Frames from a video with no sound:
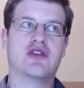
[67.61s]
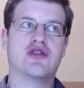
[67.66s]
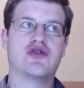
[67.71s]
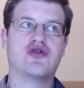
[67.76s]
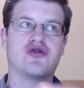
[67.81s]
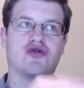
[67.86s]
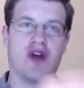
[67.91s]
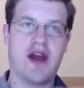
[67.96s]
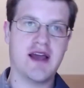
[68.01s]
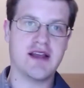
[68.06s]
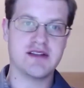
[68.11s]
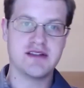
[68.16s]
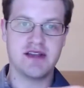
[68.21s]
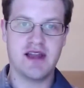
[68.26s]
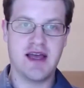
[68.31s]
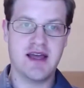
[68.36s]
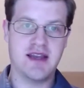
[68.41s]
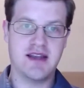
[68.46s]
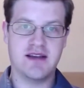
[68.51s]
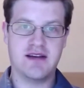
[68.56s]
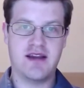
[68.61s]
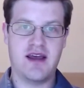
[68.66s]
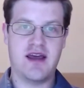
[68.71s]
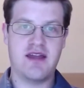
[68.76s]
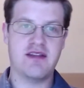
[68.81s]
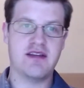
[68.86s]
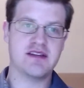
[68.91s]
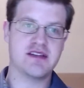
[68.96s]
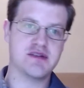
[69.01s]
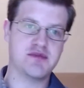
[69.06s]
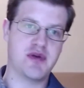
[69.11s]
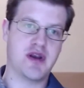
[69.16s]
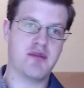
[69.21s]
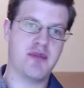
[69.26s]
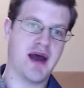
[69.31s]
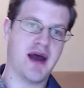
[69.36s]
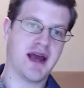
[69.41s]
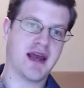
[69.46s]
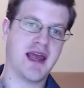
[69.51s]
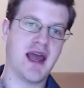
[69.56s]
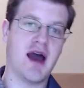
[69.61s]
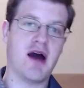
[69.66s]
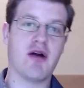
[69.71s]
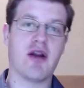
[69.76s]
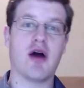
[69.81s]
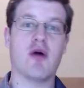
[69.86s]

translate it and then spit it back out.